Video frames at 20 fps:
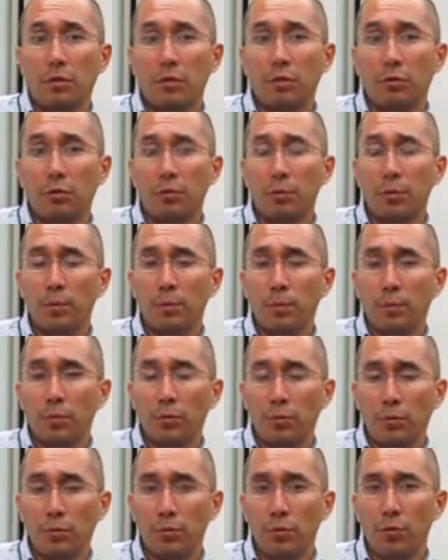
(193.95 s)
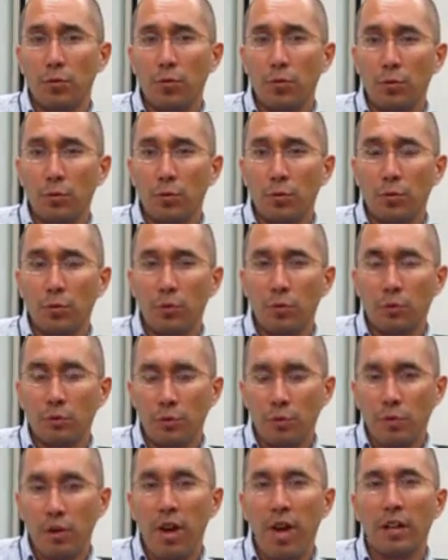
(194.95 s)
to
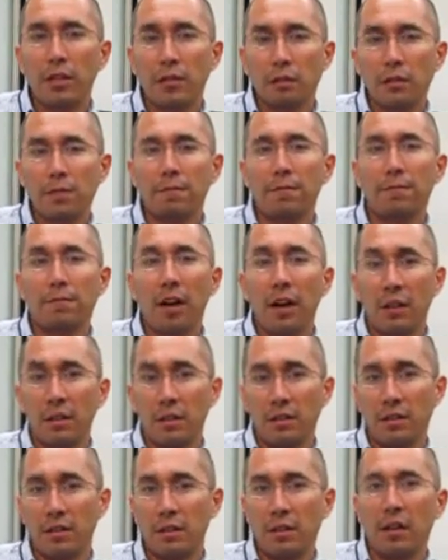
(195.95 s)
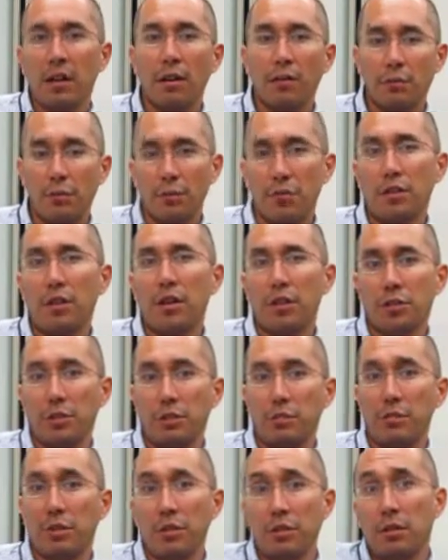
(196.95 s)
try to fund our
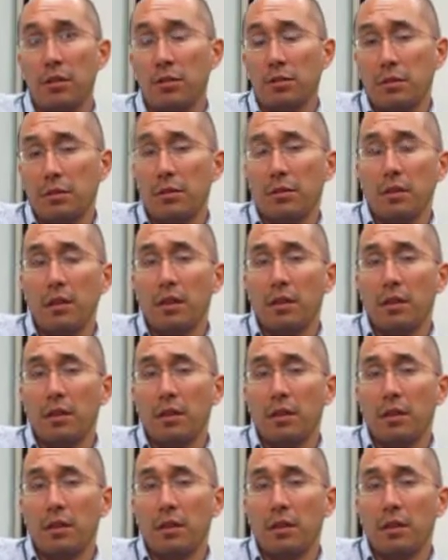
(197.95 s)
research, because